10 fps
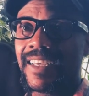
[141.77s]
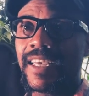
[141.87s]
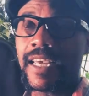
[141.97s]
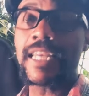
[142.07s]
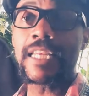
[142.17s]

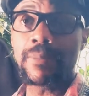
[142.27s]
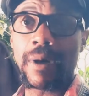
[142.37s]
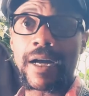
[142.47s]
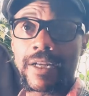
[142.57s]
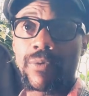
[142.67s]

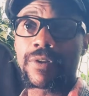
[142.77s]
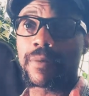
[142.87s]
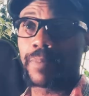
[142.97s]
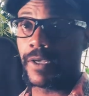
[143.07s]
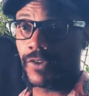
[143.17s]
anybody with a
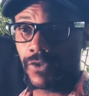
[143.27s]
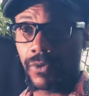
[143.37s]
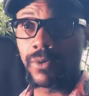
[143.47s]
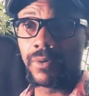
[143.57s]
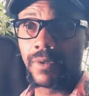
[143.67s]

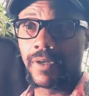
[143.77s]
pistol